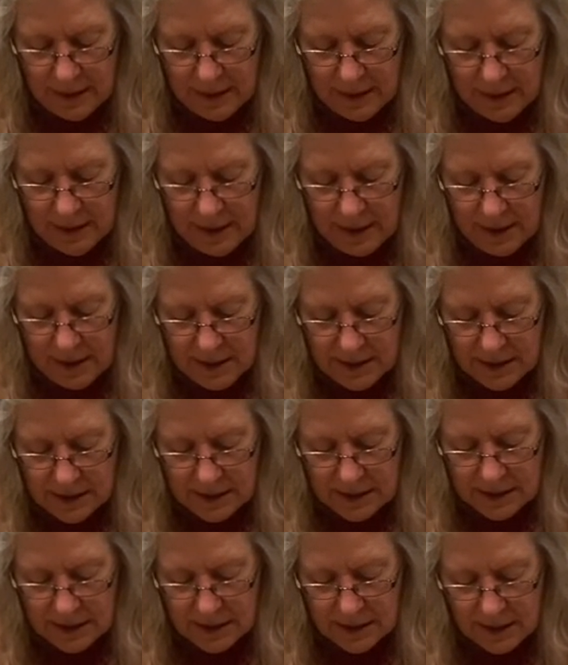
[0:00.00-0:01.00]

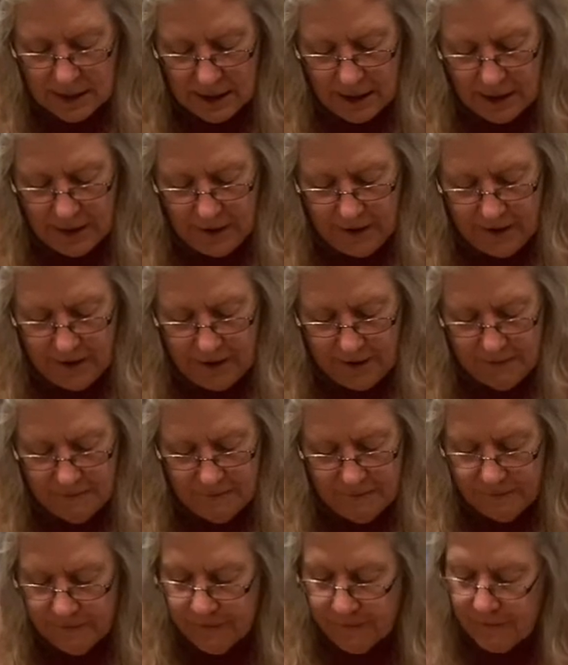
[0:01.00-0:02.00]
nice and
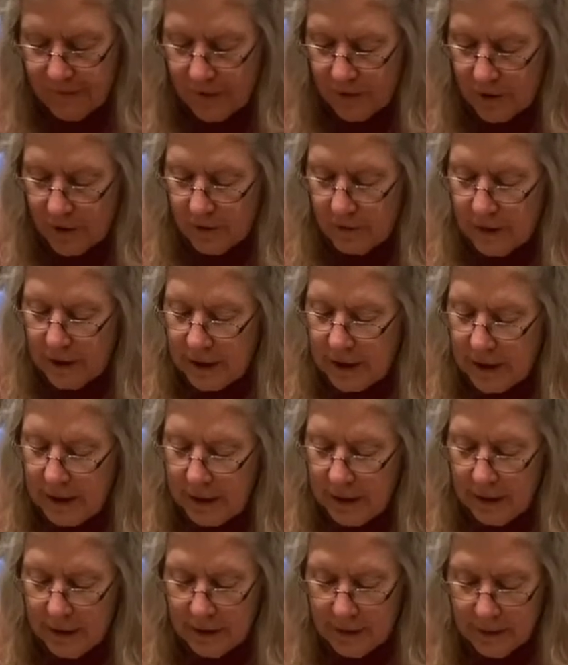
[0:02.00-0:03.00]

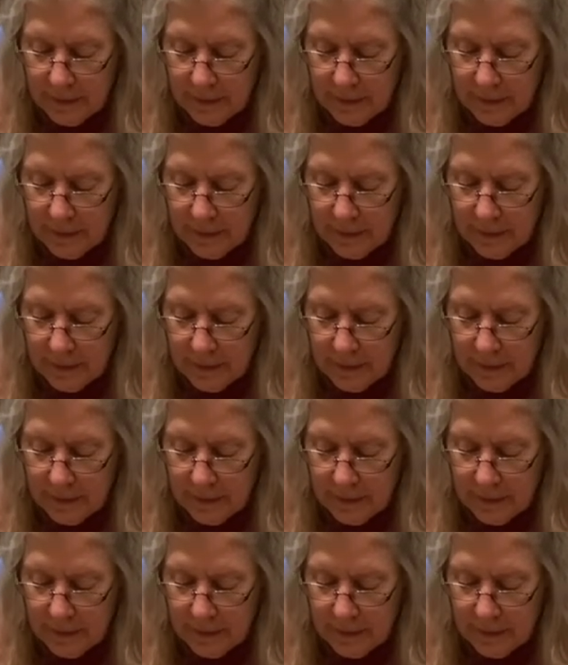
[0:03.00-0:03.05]
furry.